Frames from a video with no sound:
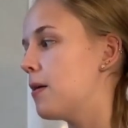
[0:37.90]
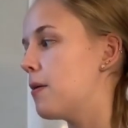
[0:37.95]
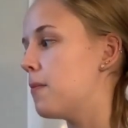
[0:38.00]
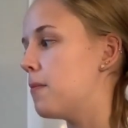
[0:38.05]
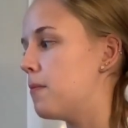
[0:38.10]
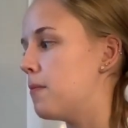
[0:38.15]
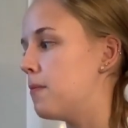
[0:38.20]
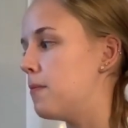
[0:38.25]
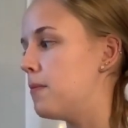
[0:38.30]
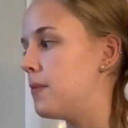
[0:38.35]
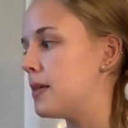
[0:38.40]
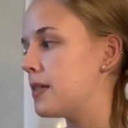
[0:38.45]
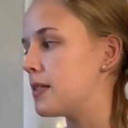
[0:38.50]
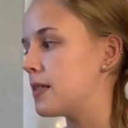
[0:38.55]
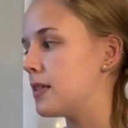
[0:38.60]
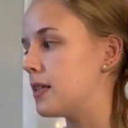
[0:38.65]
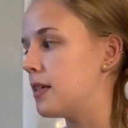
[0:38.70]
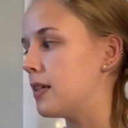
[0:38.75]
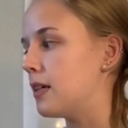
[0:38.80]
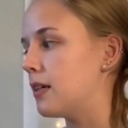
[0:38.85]

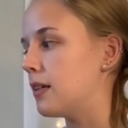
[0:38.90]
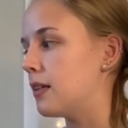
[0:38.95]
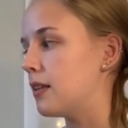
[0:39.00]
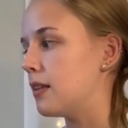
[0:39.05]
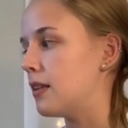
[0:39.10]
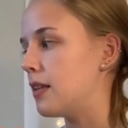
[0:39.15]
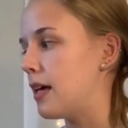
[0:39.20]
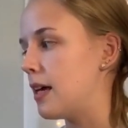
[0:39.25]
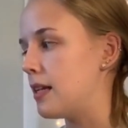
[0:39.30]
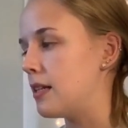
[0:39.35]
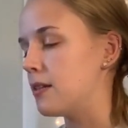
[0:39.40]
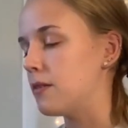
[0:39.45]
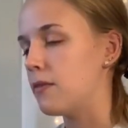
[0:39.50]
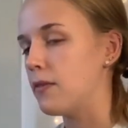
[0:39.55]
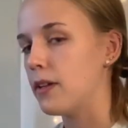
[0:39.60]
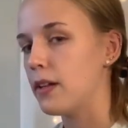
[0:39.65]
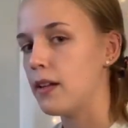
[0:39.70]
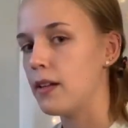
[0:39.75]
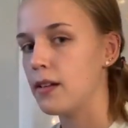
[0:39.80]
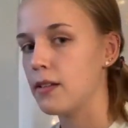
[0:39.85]
missing the end of
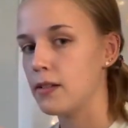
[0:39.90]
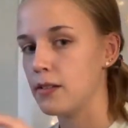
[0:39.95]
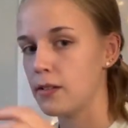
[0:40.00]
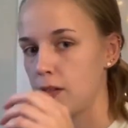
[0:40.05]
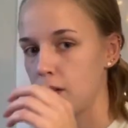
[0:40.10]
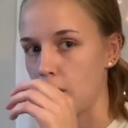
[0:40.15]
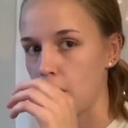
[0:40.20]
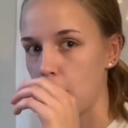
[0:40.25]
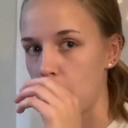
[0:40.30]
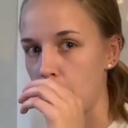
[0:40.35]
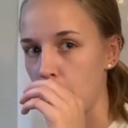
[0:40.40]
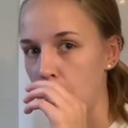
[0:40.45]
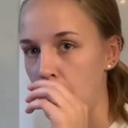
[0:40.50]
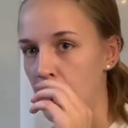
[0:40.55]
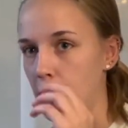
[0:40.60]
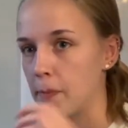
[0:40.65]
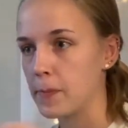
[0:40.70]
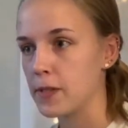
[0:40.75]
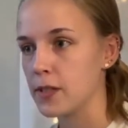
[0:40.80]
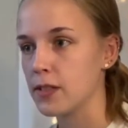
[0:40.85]
it. So
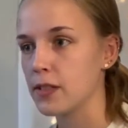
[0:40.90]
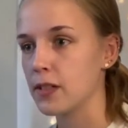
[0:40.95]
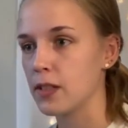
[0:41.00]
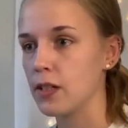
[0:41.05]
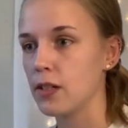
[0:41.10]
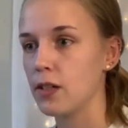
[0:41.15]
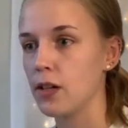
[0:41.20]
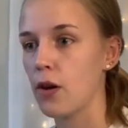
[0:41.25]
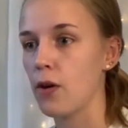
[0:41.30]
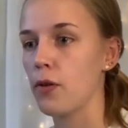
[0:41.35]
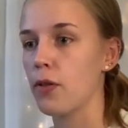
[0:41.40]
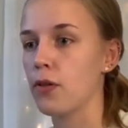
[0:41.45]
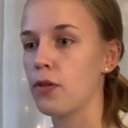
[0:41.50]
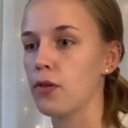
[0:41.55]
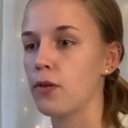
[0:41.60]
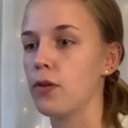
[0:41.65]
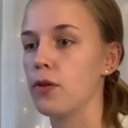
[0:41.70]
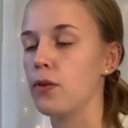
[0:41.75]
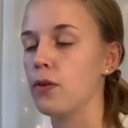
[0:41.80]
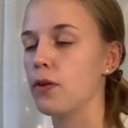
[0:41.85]
I'm just going to go
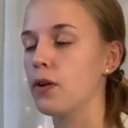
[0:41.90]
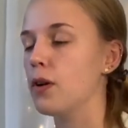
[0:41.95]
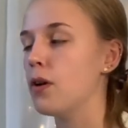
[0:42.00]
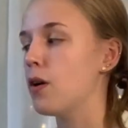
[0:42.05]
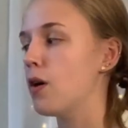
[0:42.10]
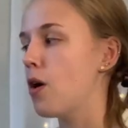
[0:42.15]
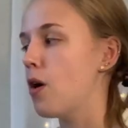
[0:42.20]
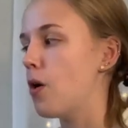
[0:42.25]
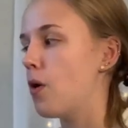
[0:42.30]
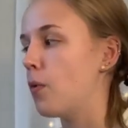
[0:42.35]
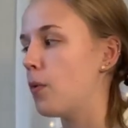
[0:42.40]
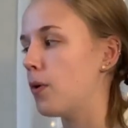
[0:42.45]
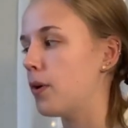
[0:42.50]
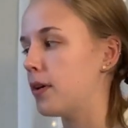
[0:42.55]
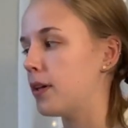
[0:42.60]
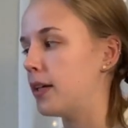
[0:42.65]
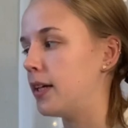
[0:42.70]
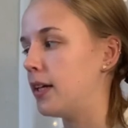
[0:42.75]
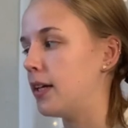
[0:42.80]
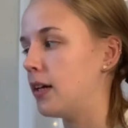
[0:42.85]
through
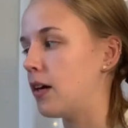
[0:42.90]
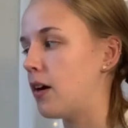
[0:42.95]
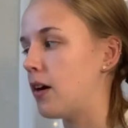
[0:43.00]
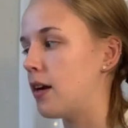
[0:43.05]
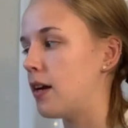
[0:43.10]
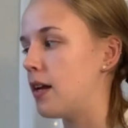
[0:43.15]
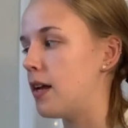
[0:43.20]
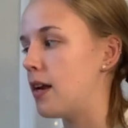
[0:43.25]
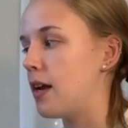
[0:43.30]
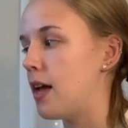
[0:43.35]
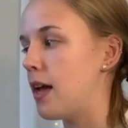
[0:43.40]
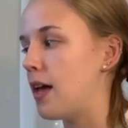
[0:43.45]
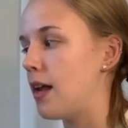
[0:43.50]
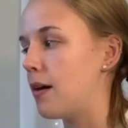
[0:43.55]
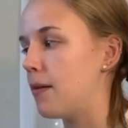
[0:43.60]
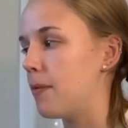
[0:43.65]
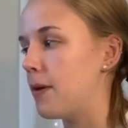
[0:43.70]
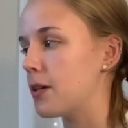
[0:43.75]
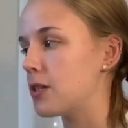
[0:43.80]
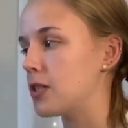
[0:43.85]
working on it, and
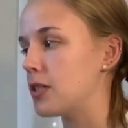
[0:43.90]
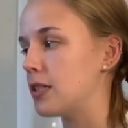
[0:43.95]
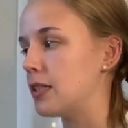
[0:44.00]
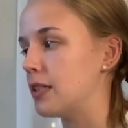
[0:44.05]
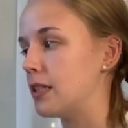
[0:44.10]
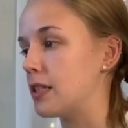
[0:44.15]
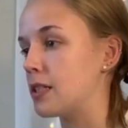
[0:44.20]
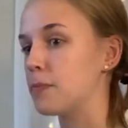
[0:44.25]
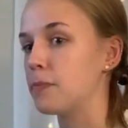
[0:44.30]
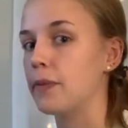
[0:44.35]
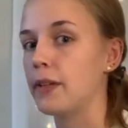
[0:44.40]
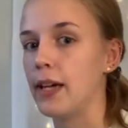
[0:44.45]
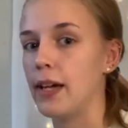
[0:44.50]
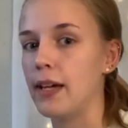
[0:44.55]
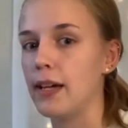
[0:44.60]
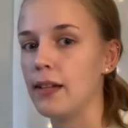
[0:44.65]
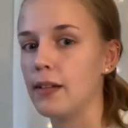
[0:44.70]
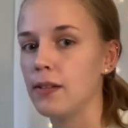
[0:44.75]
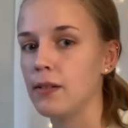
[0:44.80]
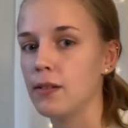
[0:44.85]
I'm actually going to
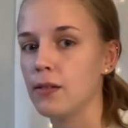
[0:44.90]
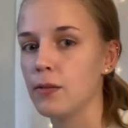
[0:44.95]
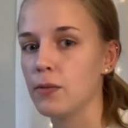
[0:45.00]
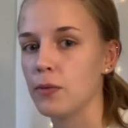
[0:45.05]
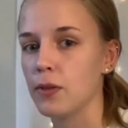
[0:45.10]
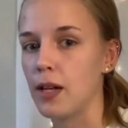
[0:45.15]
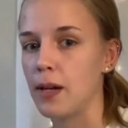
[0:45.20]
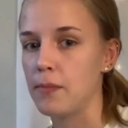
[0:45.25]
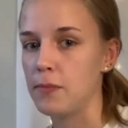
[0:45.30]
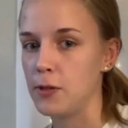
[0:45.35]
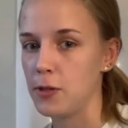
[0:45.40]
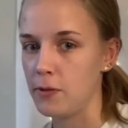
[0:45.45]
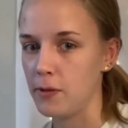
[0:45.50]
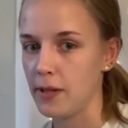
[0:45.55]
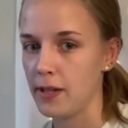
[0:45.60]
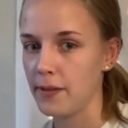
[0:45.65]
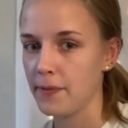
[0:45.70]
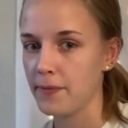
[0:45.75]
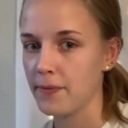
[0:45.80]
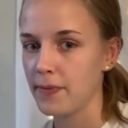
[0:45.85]
explain what I'm
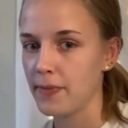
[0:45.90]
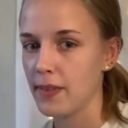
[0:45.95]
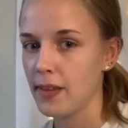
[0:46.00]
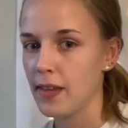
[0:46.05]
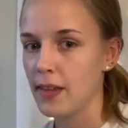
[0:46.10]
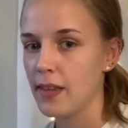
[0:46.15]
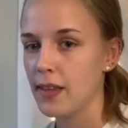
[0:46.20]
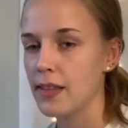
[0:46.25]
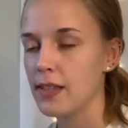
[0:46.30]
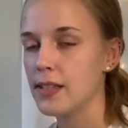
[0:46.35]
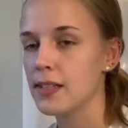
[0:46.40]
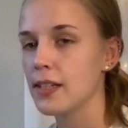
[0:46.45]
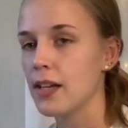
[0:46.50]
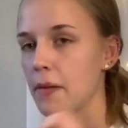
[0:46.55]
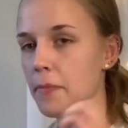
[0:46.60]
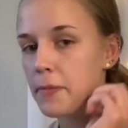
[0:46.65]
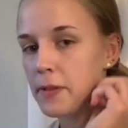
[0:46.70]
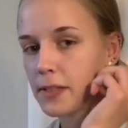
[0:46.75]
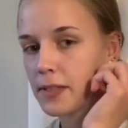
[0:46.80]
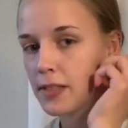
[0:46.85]
doing this
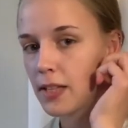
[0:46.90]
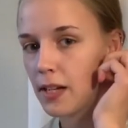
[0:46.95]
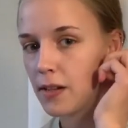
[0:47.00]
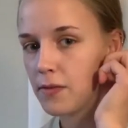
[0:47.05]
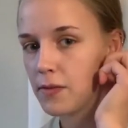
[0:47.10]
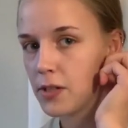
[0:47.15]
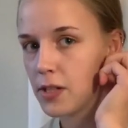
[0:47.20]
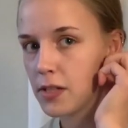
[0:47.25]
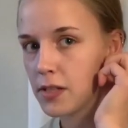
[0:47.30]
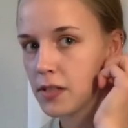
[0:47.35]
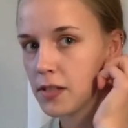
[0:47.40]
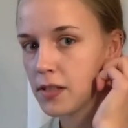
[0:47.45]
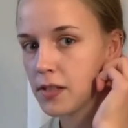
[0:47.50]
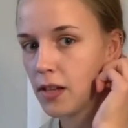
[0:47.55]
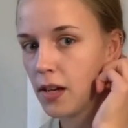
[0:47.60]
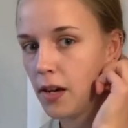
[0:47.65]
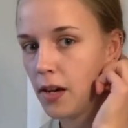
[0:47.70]
time instead of just